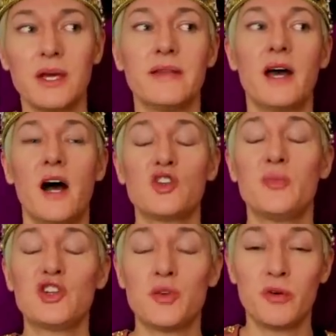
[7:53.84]
The
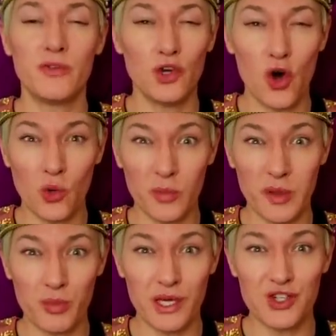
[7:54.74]
Archbishop of York will be
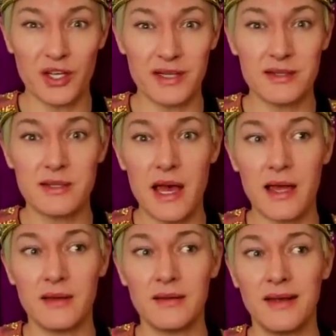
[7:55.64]
preaching
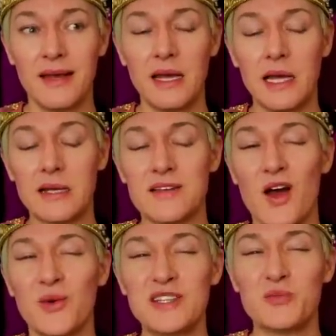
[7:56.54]
instead and as
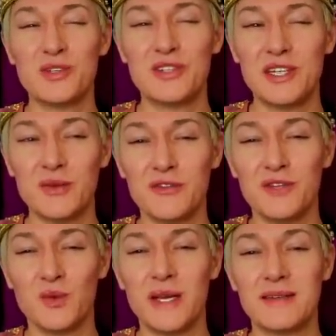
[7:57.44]
I whispered to you a
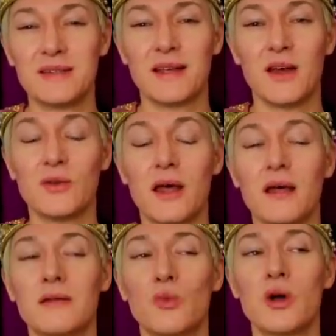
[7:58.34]
few weeks ago,
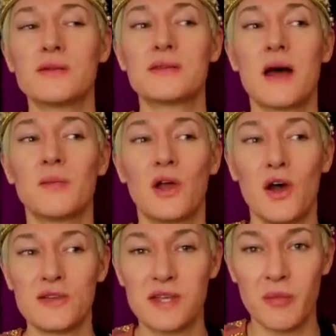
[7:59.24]
there was some
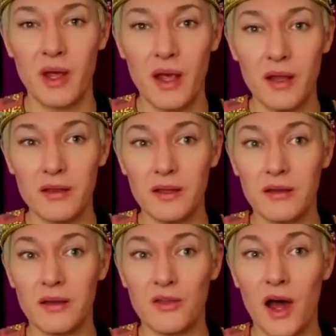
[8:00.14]
gossip
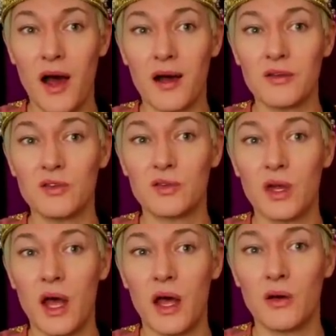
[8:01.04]
that the Harkles
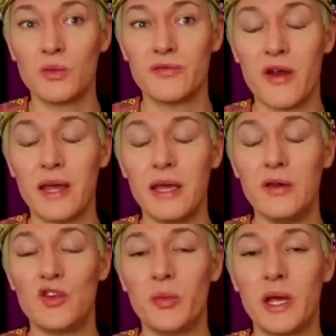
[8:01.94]
uh, were very
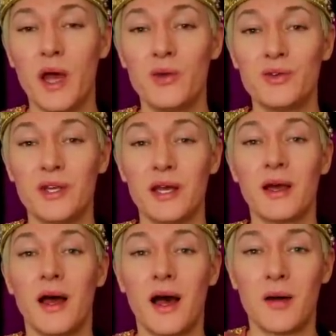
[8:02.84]
keen to be
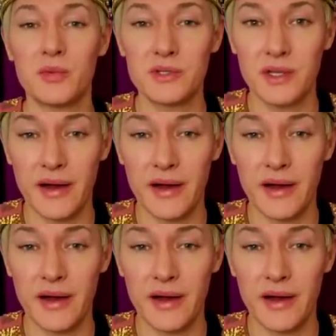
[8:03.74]
cozying up to the